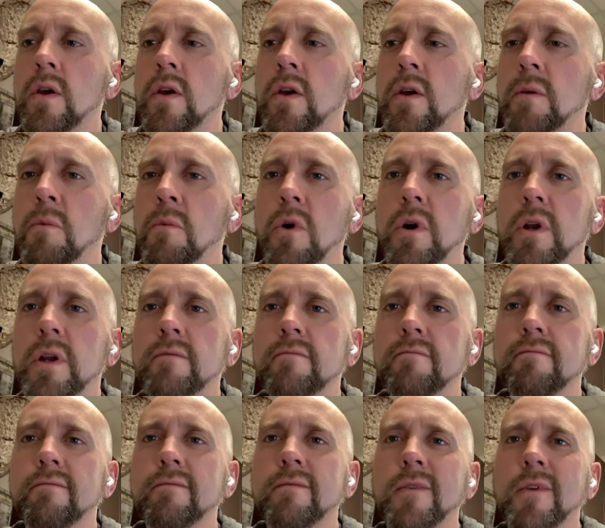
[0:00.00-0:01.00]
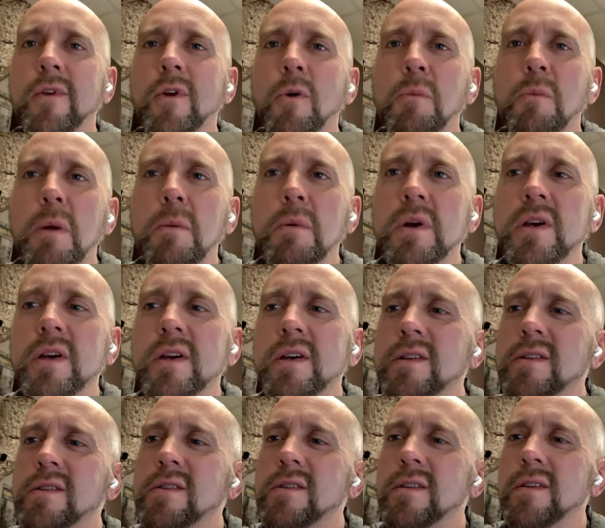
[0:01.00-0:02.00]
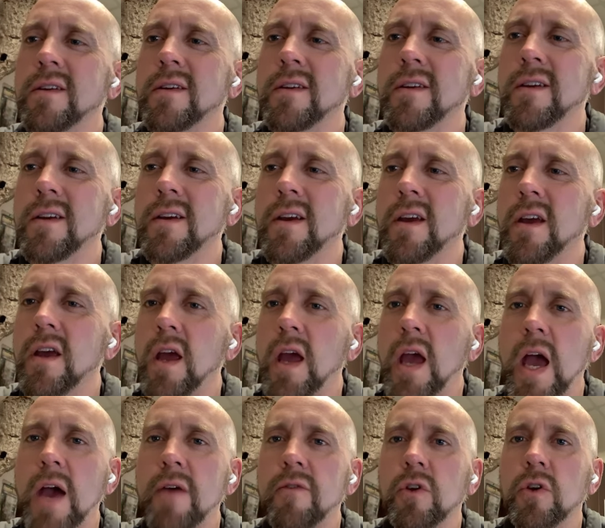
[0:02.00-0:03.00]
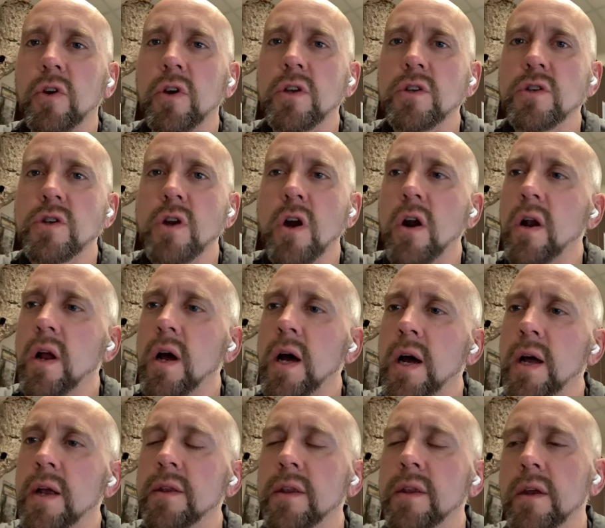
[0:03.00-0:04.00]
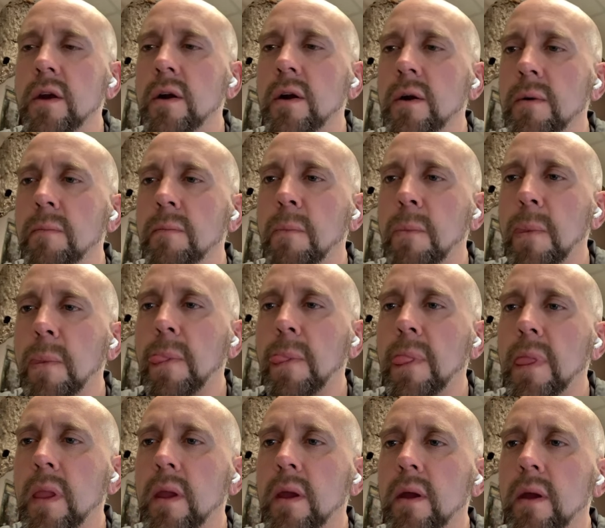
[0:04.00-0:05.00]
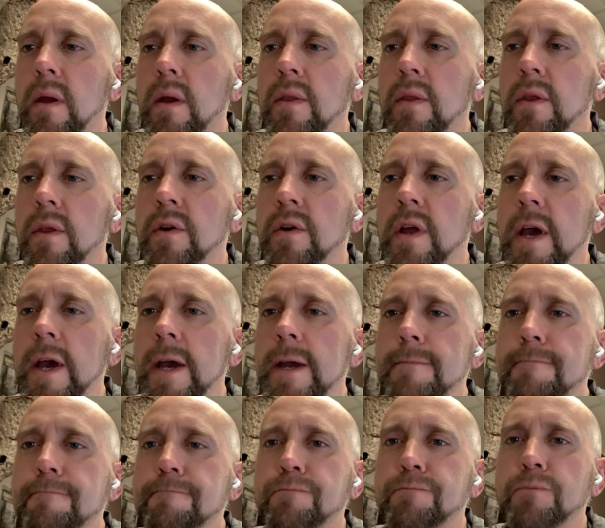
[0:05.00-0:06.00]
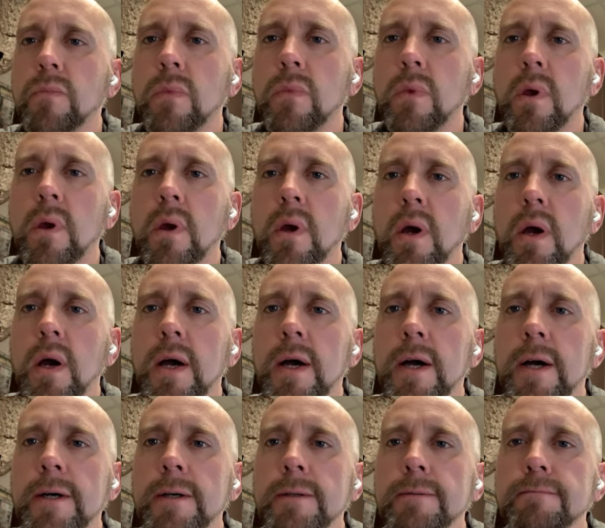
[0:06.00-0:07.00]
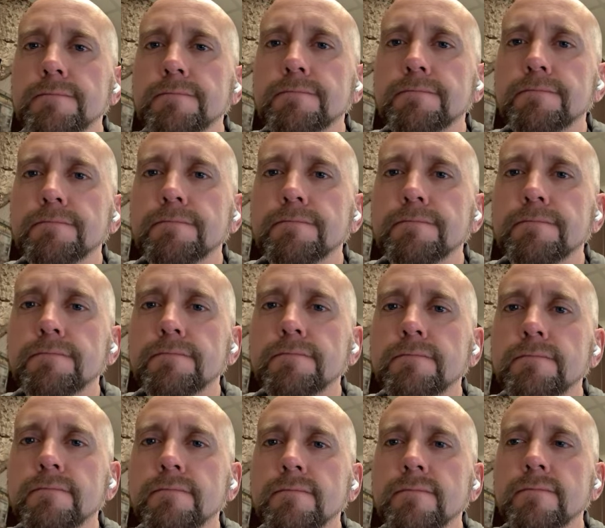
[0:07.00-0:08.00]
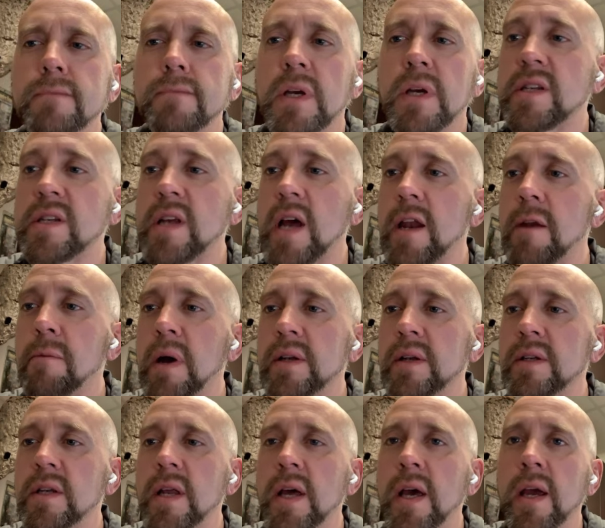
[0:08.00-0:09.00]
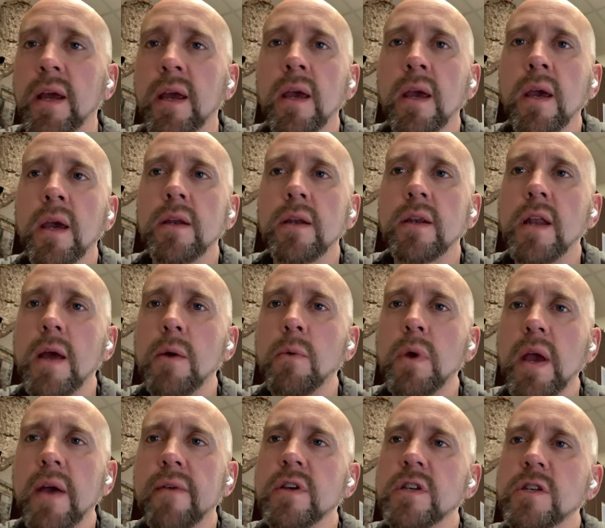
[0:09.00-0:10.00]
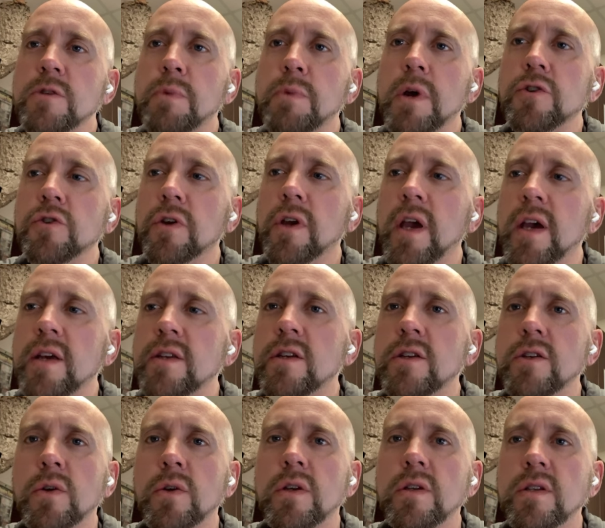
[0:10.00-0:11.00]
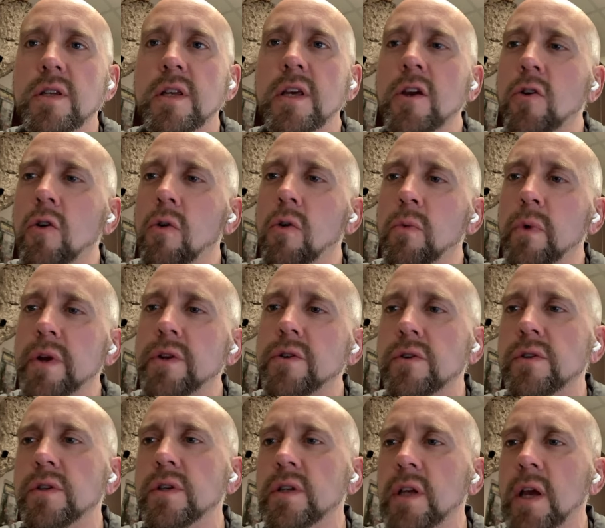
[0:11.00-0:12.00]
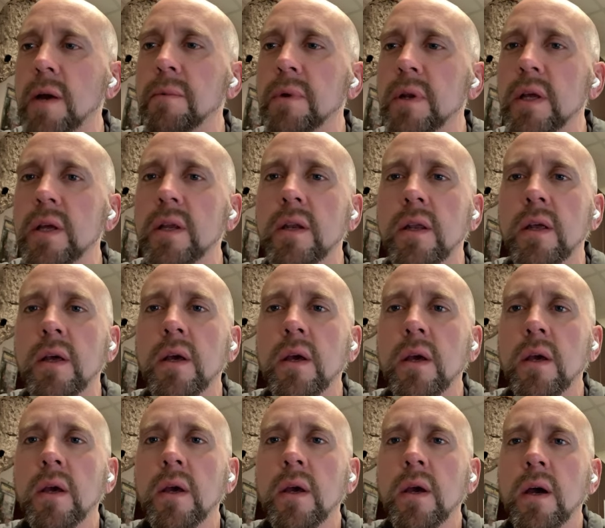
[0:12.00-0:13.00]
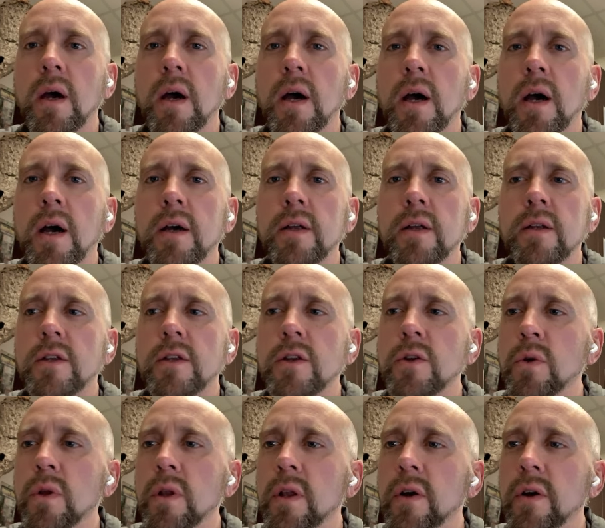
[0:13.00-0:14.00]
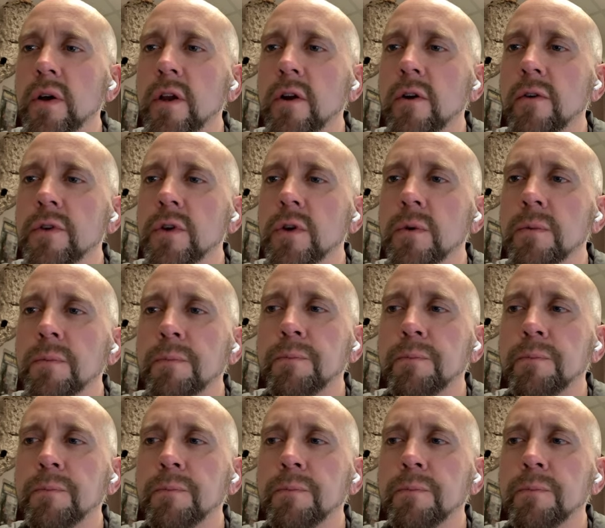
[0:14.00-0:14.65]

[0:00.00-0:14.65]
Good morning. Hope everybody is having a good start on their day. Um, Excited about today. Today we have a special guest, as you can see. Cole Richards is coming in to do a little interview,